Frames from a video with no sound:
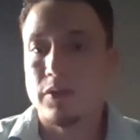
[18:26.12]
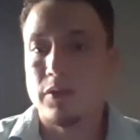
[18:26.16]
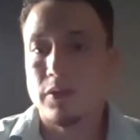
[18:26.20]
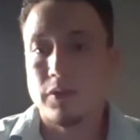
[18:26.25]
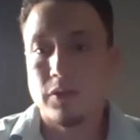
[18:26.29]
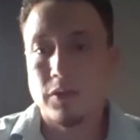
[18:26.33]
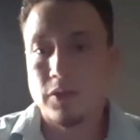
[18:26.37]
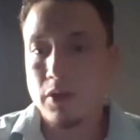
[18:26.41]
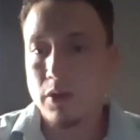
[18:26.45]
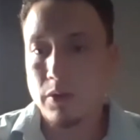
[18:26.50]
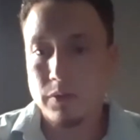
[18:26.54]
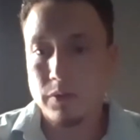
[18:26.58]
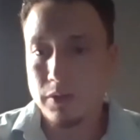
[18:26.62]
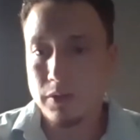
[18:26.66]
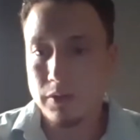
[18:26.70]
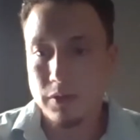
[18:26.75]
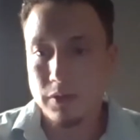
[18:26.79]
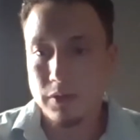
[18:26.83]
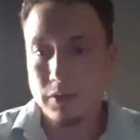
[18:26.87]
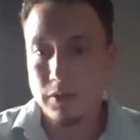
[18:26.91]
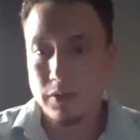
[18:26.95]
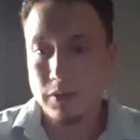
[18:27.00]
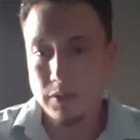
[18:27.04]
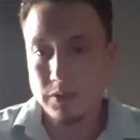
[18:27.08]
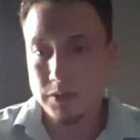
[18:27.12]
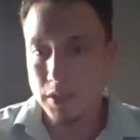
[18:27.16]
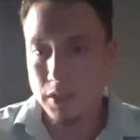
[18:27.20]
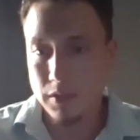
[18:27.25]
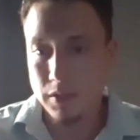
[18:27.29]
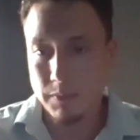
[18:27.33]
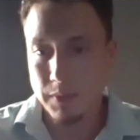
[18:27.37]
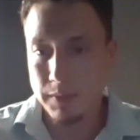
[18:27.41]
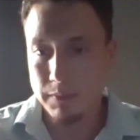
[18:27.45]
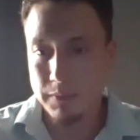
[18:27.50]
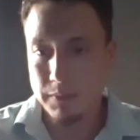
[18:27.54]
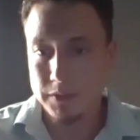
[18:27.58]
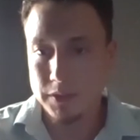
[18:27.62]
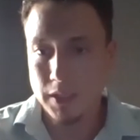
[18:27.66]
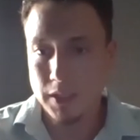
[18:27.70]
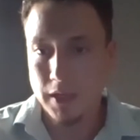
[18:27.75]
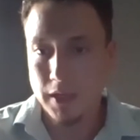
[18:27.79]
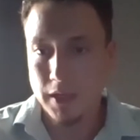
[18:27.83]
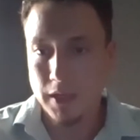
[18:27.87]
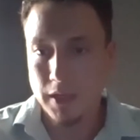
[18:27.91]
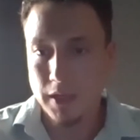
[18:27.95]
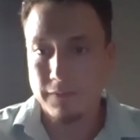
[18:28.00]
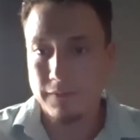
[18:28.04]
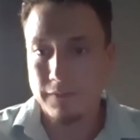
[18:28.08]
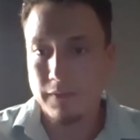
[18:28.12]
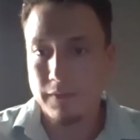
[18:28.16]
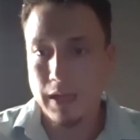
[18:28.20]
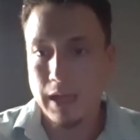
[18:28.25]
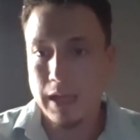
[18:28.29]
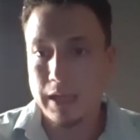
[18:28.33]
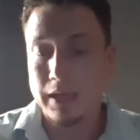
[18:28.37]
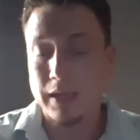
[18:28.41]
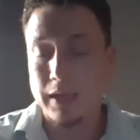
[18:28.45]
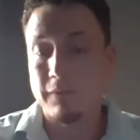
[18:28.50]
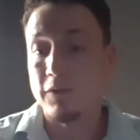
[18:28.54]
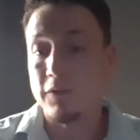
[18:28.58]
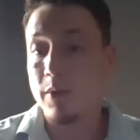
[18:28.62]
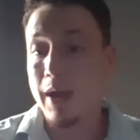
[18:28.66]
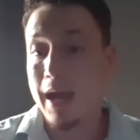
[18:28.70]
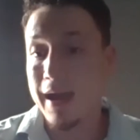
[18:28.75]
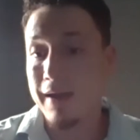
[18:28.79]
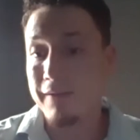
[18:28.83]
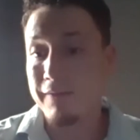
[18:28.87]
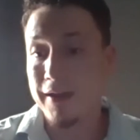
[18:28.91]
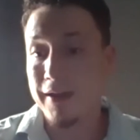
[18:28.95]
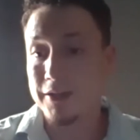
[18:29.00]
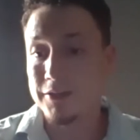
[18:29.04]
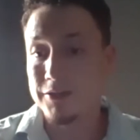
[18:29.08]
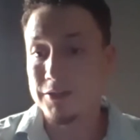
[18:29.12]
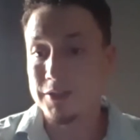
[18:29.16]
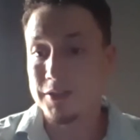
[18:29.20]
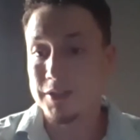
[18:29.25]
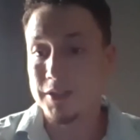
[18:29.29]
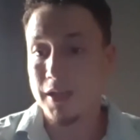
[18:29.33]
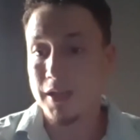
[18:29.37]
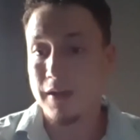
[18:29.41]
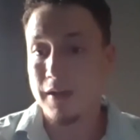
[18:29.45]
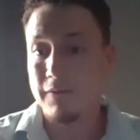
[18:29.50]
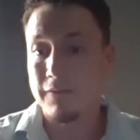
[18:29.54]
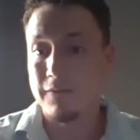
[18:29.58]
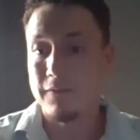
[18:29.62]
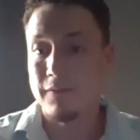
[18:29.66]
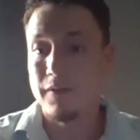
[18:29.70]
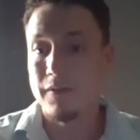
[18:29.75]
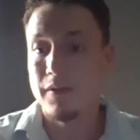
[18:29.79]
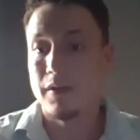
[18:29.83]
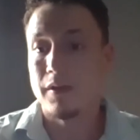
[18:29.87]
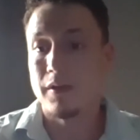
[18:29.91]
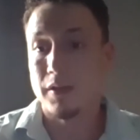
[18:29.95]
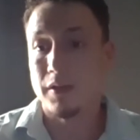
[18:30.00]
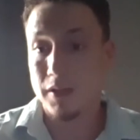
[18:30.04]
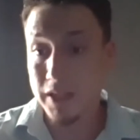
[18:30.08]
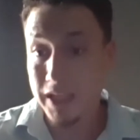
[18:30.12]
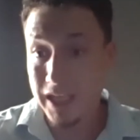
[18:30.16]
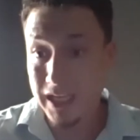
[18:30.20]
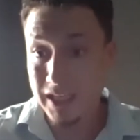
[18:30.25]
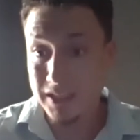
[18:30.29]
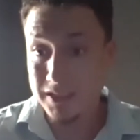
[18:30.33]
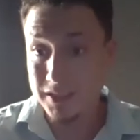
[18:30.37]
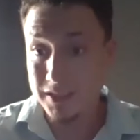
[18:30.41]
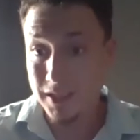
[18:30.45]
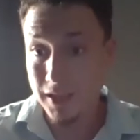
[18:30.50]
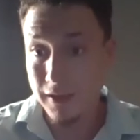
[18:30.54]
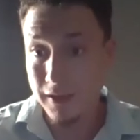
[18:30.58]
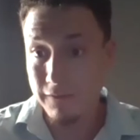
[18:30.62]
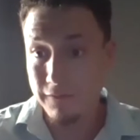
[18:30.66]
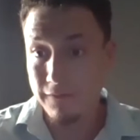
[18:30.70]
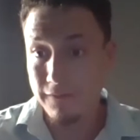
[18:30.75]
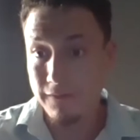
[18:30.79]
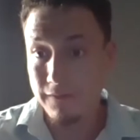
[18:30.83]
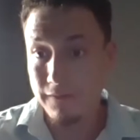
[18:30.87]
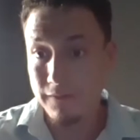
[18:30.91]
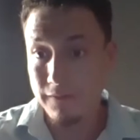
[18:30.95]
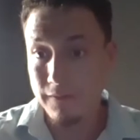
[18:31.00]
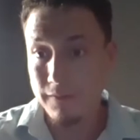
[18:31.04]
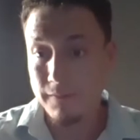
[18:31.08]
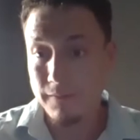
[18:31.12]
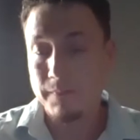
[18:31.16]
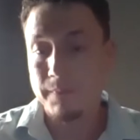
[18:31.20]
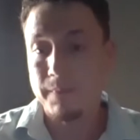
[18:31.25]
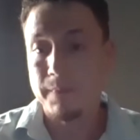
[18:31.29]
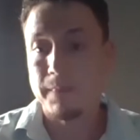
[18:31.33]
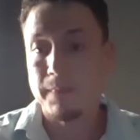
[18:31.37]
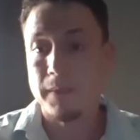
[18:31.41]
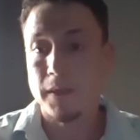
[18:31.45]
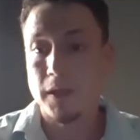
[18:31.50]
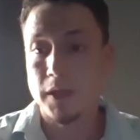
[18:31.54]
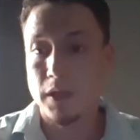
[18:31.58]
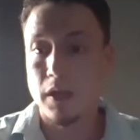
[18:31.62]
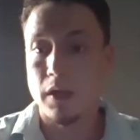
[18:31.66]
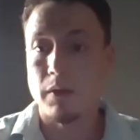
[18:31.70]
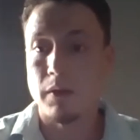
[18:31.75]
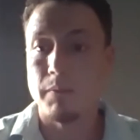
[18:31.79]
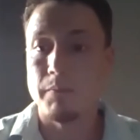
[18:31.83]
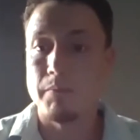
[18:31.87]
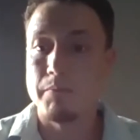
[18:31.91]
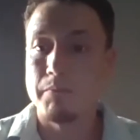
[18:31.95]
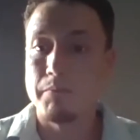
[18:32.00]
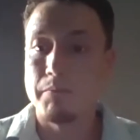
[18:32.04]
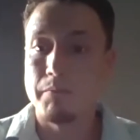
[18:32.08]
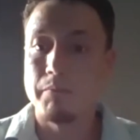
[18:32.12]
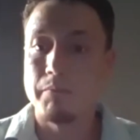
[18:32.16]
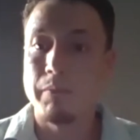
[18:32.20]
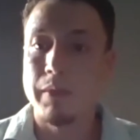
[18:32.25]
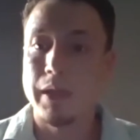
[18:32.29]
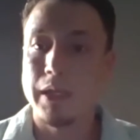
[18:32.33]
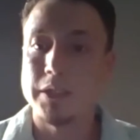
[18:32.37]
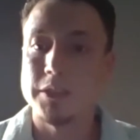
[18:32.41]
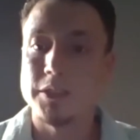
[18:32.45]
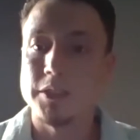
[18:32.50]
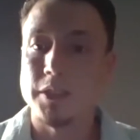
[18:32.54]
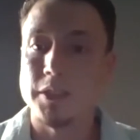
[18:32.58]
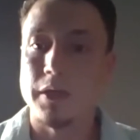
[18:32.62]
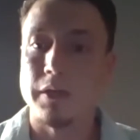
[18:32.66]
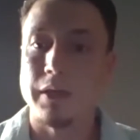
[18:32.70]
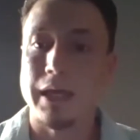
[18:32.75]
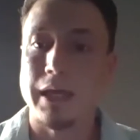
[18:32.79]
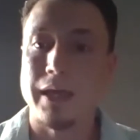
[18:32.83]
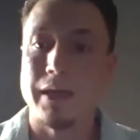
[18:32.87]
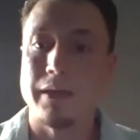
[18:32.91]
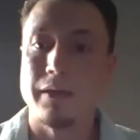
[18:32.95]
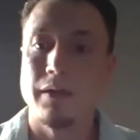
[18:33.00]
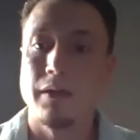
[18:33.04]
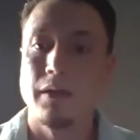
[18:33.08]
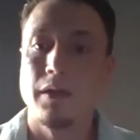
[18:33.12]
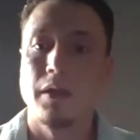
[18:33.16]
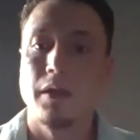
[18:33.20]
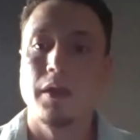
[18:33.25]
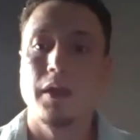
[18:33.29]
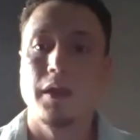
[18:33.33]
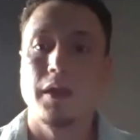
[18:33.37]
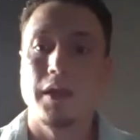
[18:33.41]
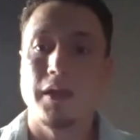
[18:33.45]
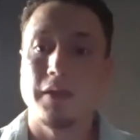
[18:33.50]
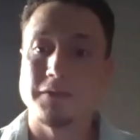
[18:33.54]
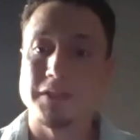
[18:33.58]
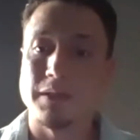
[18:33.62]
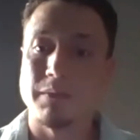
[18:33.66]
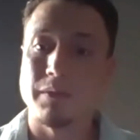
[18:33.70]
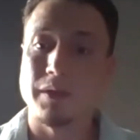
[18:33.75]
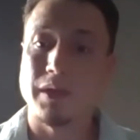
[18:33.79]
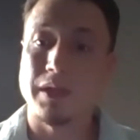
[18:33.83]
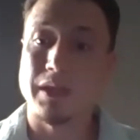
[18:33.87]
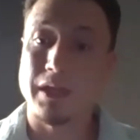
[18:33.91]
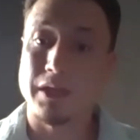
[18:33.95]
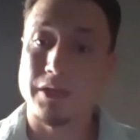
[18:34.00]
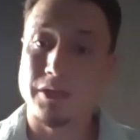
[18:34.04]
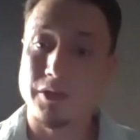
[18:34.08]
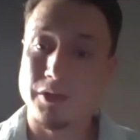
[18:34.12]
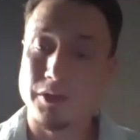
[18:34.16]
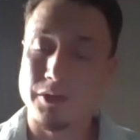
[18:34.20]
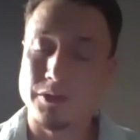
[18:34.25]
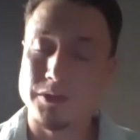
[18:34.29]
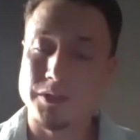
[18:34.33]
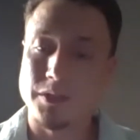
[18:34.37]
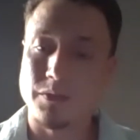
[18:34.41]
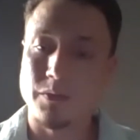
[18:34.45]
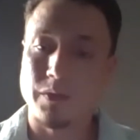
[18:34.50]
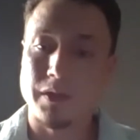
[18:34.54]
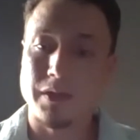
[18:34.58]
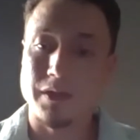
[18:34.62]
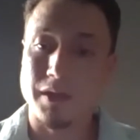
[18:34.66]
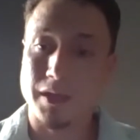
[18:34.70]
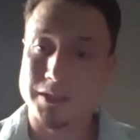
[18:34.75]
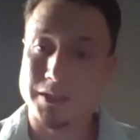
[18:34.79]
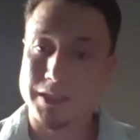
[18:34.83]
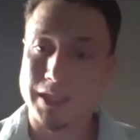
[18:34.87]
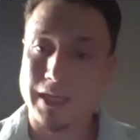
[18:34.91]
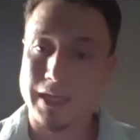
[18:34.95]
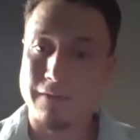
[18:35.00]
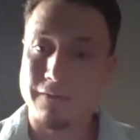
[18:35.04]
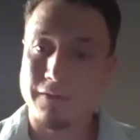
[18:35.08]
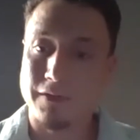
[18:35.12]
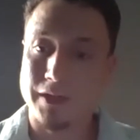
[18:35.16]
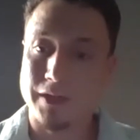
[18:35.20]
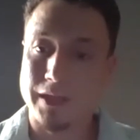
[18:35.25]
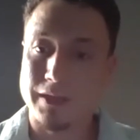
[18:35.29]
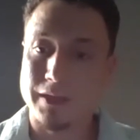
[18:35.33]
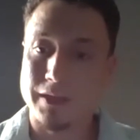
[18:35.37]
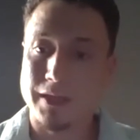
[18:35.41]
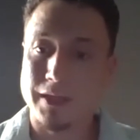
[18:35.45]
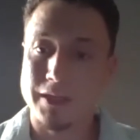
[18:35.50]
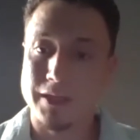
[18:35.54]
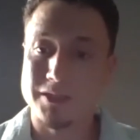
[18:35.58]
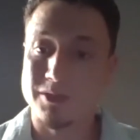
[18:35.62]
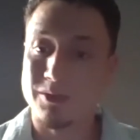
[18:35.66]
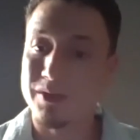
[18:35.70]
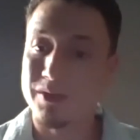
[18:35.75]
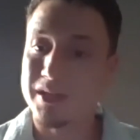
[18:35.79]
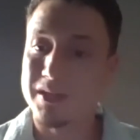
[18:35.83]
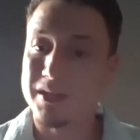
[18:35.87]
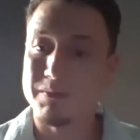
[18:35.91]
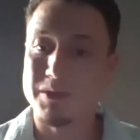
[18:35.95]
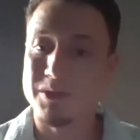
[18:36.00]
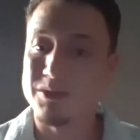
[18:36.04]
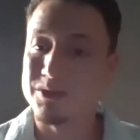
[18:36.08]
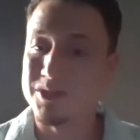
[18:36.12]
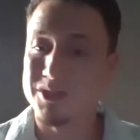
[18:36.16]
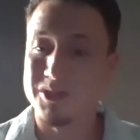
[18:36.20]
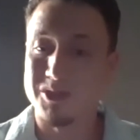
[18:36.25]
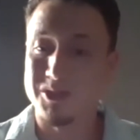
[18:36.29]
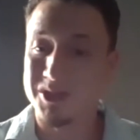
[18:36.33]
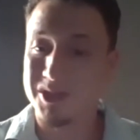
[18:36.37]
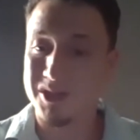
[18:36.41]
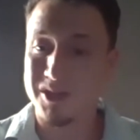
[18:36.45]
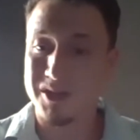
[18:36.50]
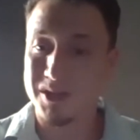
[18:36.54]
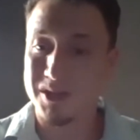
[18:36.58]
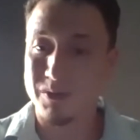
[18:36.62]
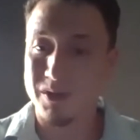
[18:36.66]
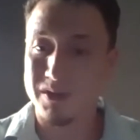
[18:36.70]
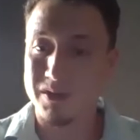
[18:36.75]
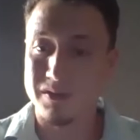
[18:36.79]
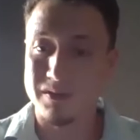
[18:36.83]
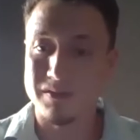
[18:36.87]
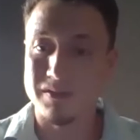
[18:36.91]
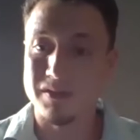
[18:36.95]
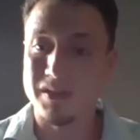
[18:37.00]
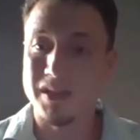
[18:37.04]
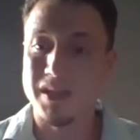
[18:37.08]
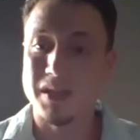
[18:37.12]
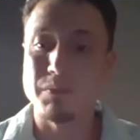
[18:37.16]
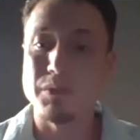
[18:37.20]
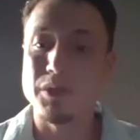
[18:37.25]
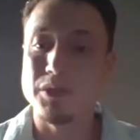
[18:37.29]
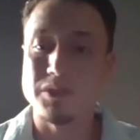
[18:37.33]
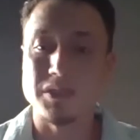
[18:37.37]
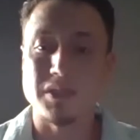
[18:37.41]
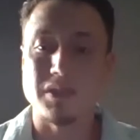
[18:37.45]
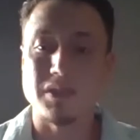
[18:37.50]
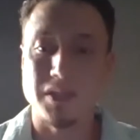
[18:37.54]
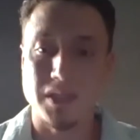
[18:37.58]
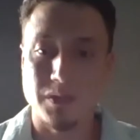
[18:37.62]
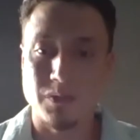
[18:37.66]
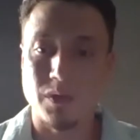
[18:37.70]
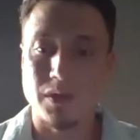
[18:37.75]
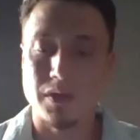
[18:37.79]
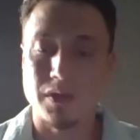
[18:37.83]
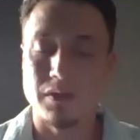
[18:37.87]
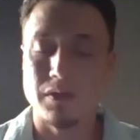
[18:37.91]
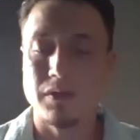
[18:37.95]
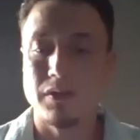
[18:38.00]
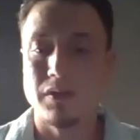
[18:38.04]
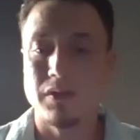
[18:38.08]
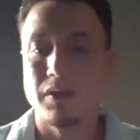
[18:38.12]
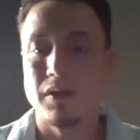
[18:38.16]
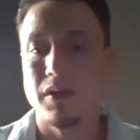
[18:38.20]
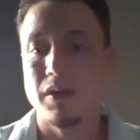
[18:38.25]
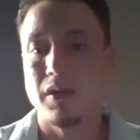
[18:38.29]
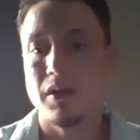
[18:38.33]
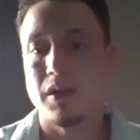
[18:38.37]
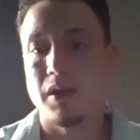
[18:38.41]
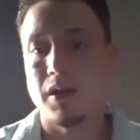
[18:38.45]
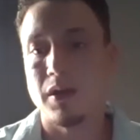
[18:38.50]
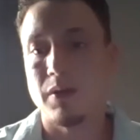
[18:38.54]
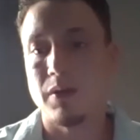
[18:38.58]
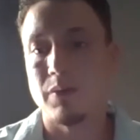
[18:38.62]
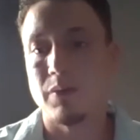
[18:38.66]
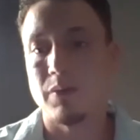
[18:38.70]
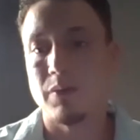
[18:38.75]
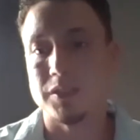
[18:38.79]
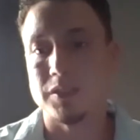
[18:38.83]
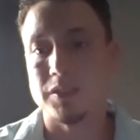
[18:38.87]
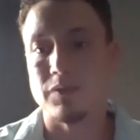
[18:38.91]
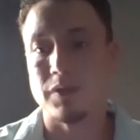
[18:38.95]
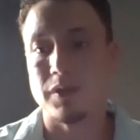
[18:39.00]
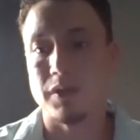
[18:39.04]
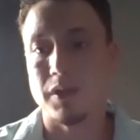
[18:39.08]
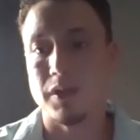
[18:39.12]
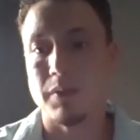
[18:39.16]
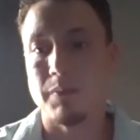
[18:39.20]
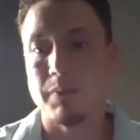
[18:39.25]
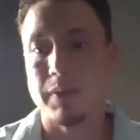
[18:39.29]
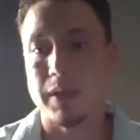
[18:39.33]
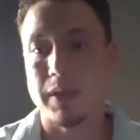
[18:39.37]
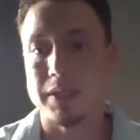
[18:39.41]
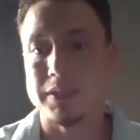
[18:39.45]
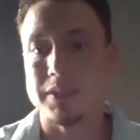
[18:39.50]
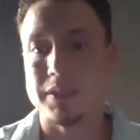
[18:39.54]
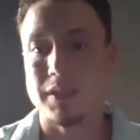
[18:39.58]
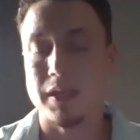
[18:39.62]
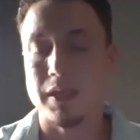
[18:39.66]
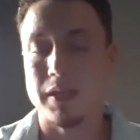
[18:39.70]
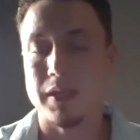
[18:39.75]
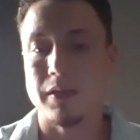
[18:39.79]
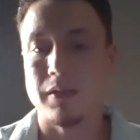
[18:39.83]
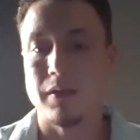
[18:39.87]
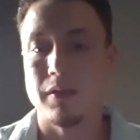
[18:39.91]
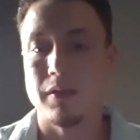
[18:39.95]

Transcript: don't use other people's stuff. And if you have extra stuff, clean stuff, make sure that if somebody that you're using with doesn't have clean things, don't let them use your dirty one. Let them use a clean one, which is really the biggest thing.